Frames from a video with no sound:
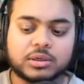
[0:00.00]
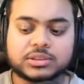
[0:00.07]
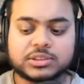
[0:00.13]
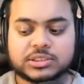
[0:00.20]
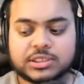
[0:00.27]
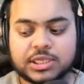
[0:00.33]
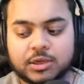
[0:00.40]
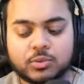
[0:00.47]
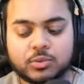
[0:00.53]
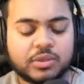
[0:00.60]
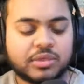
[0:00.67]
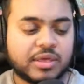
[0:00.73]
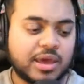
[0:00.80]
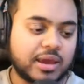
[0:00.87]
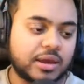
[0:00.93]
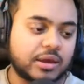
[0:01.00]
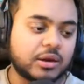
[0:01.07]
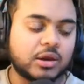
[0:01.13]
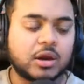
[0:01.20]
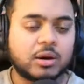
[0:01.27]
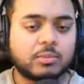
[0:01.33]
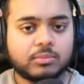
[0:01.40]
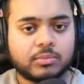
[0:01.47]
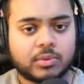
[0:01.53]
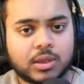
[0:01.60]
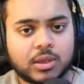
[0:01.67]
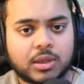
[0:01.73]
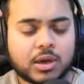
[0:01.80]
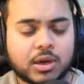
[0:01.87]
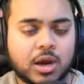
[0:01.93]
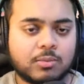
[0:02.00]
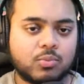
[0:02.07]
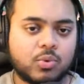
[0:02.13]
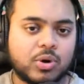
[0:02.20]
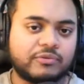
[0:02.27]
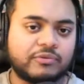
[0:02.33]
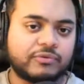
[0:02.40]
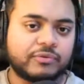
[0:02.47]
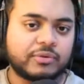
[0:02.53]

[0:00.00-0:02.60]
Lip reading: seeing what they're going to come with.